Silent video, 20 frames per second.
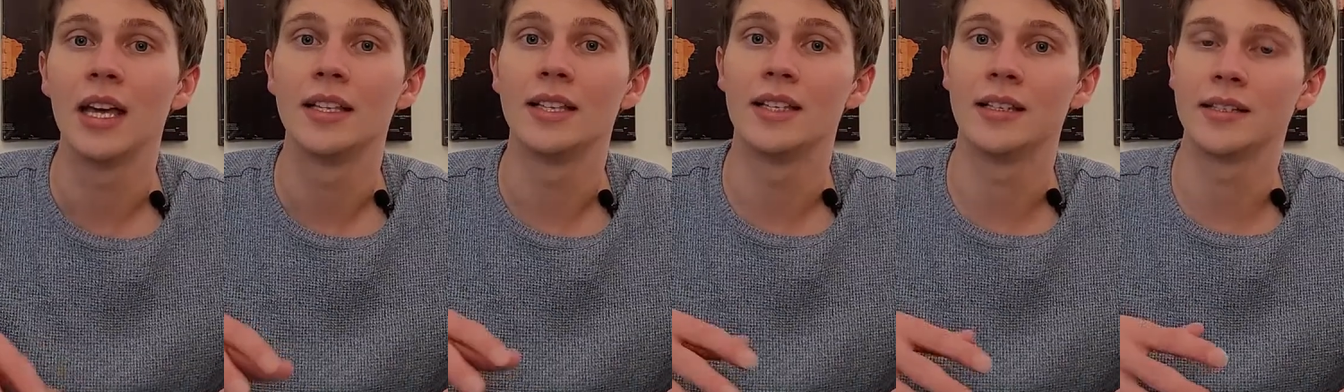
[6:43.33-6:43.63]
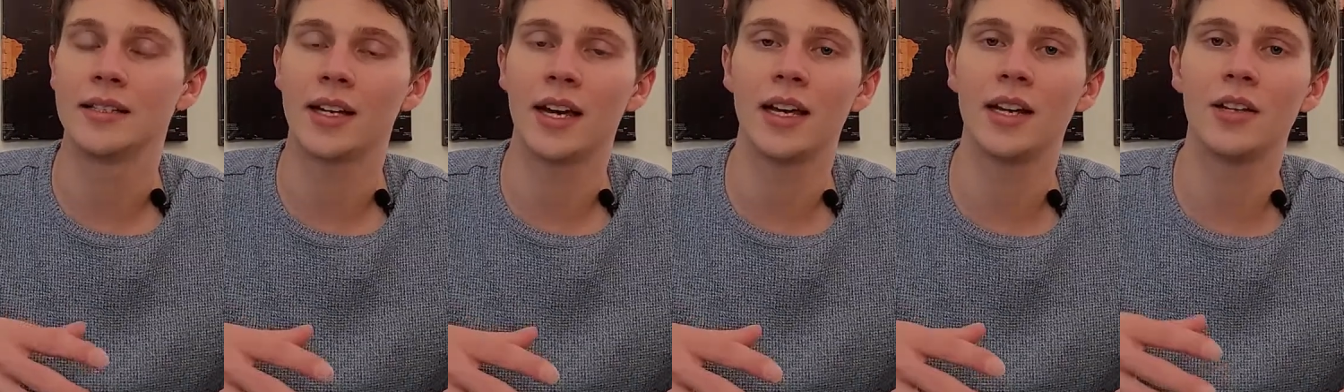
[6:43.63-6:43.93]

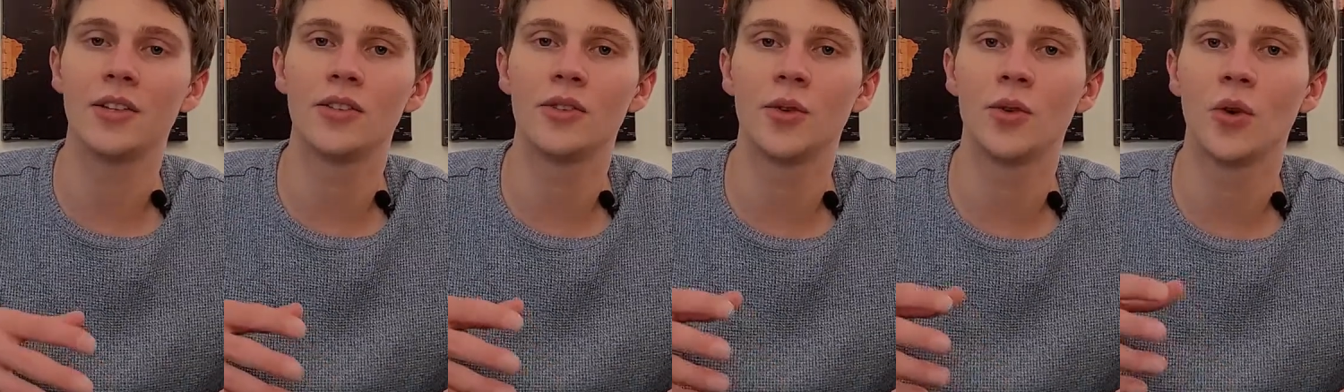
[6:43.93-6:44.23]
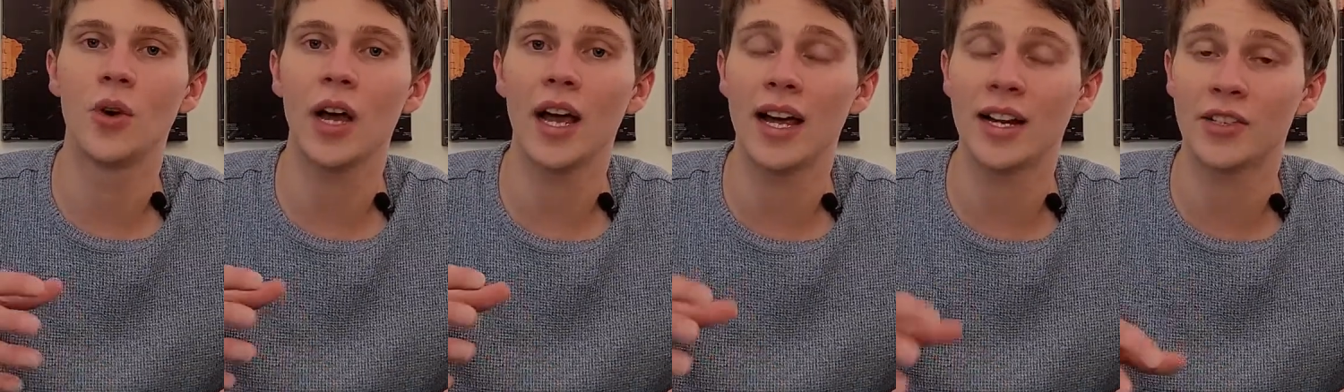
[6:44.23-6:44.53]
decided
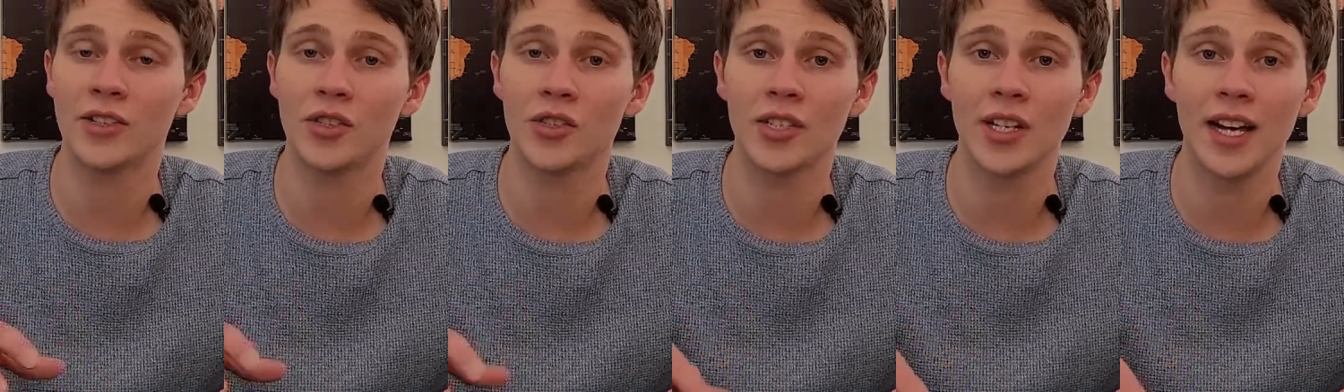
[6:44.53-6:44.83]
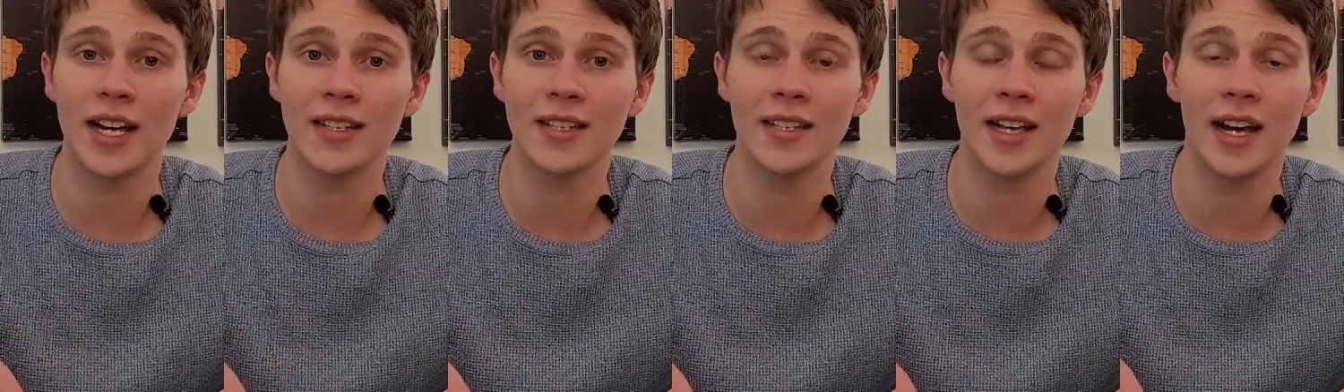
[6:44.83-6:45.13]
to
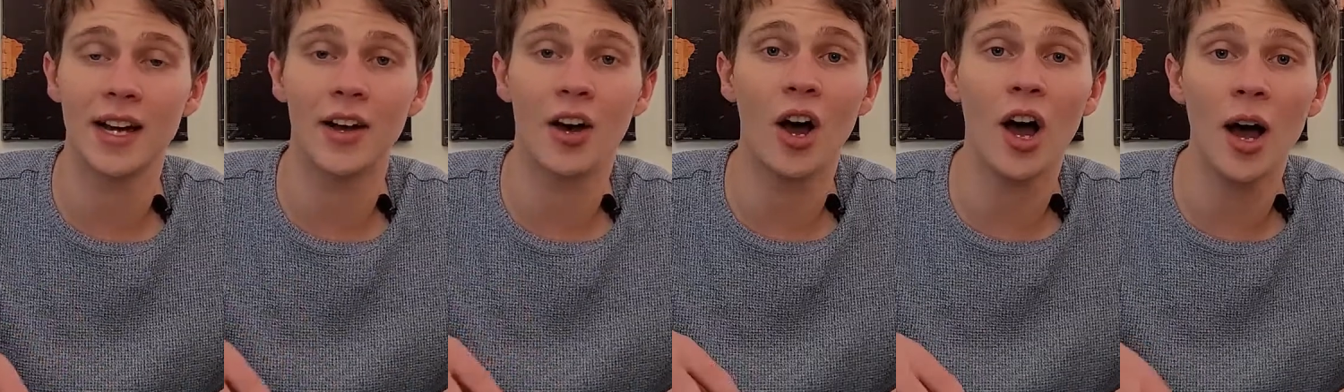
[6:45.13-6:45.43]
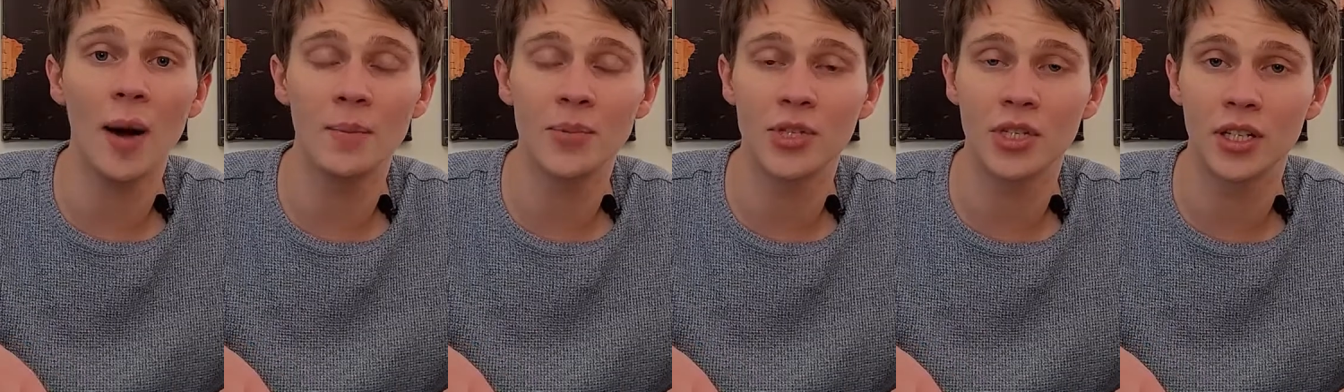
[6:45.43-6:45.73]
exercise that
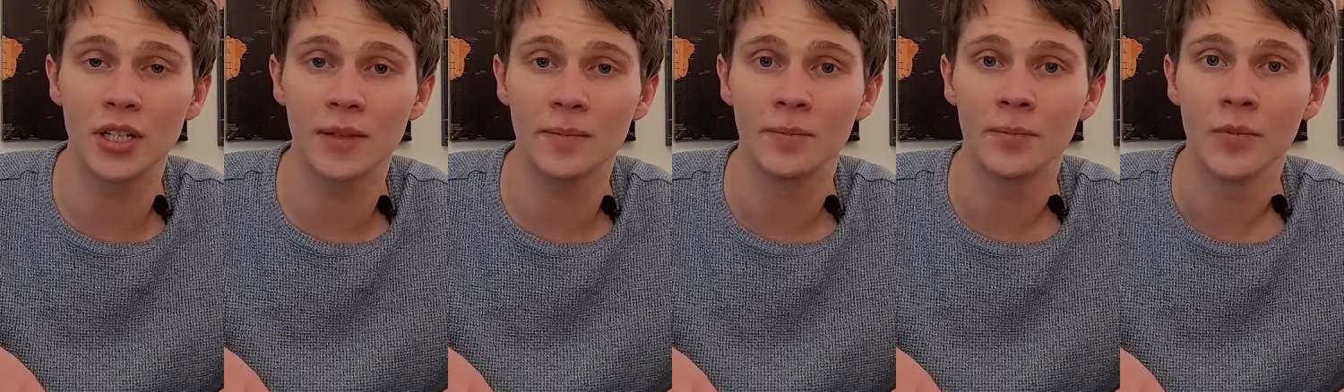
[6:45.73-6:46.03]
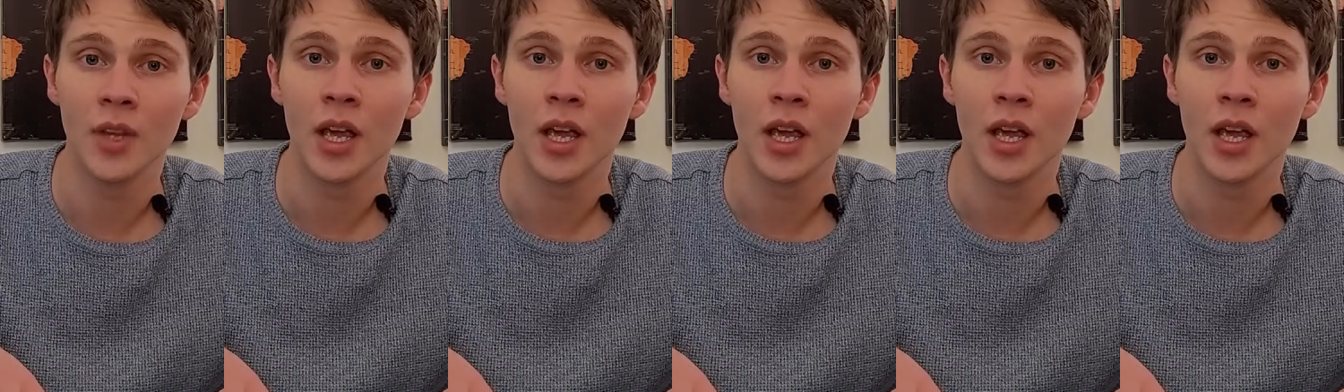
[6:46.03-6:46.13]
option.